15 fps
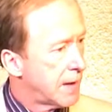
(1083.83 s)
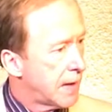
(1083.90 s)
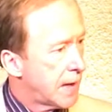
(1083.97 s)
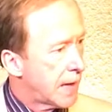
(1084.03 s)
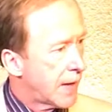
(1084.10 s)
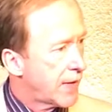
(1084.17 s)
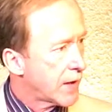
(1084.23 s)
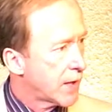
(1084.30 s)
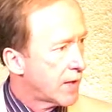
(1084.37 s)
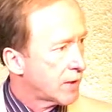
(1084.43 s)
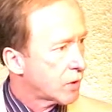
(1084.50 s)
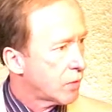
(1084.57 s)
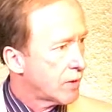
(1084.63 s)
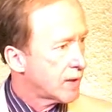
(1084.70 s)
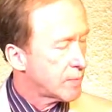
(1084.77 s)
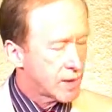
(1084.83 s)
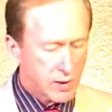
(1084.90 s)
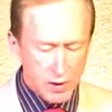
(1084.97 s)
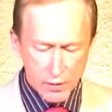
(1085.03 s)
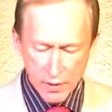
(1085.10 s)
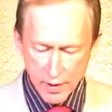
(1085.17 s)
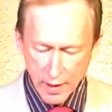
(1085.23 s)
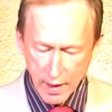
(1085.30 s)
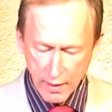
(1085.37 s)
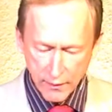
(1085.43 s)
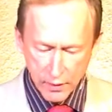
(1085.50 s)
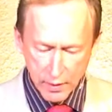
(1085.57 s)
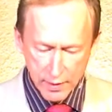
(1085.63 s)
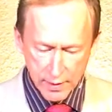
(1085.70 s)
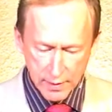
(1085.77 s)
at the ongoing ministers
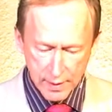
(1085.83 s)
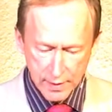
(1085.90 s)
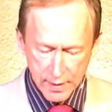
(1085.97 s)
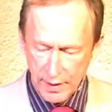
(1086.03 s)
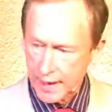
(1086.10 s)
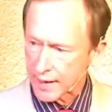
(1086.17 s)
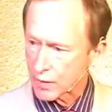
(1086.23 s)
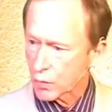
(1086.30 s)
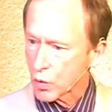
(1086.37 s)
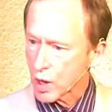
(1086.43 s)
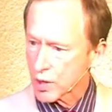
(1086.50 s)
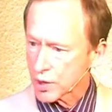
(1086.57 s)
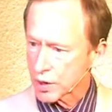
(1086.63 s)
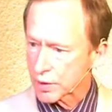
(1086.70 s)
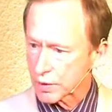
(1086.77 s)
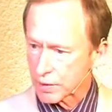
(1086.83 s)
conference in Seattle, Washington.